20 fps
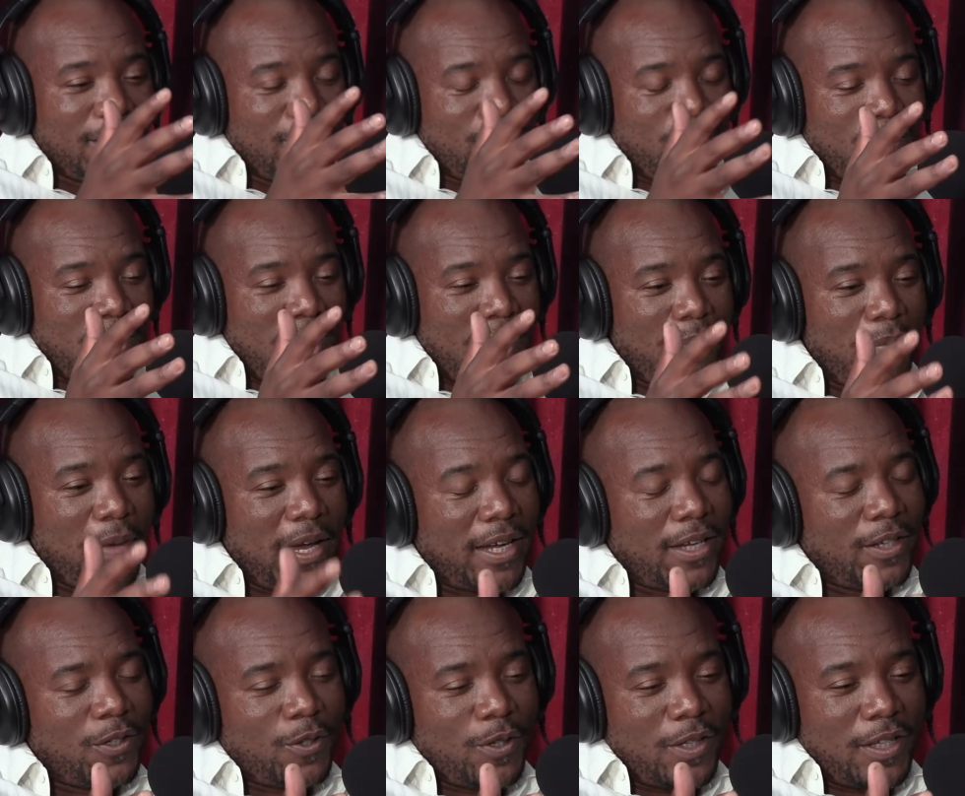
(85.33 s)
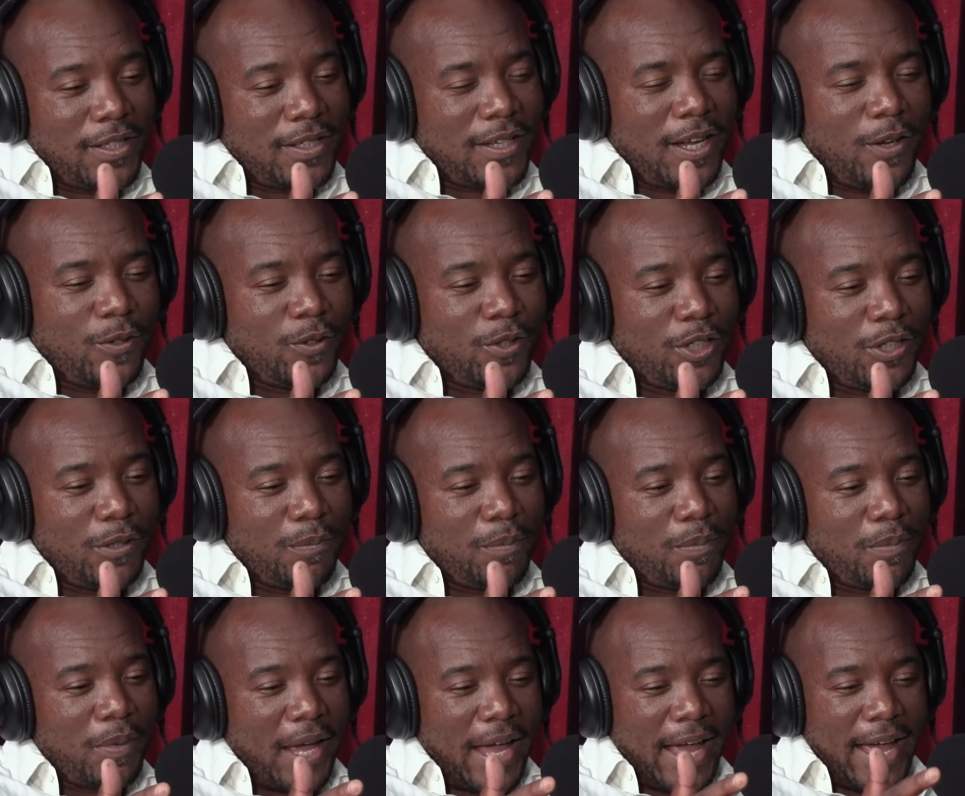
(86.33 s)
to come back into this
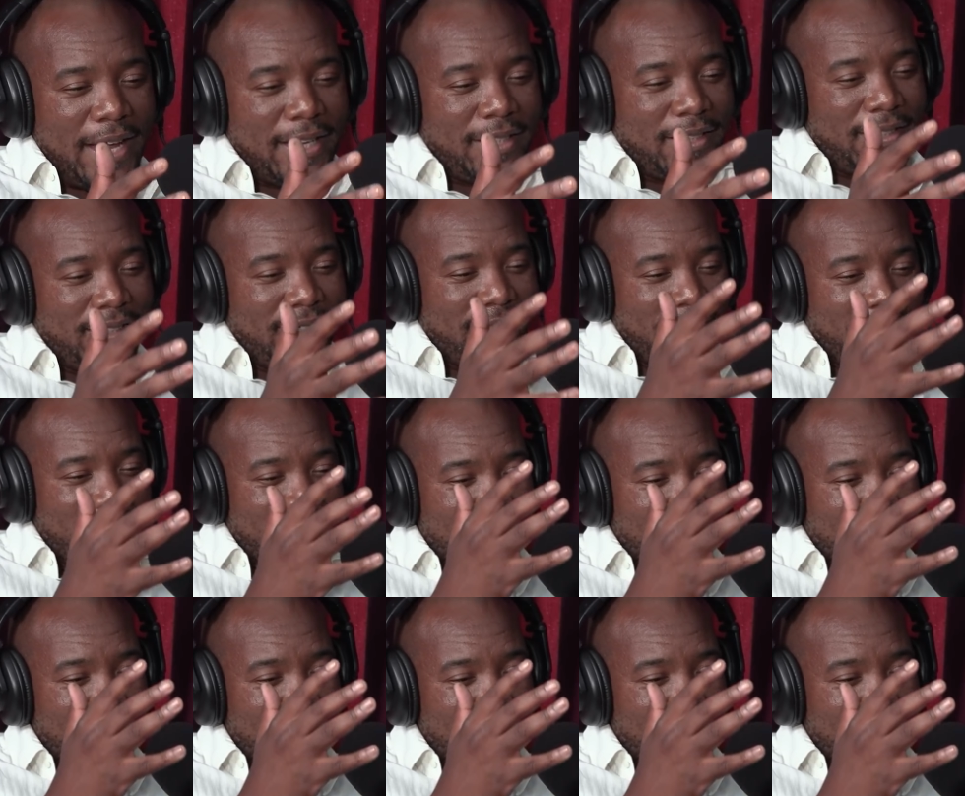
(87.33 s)
township. And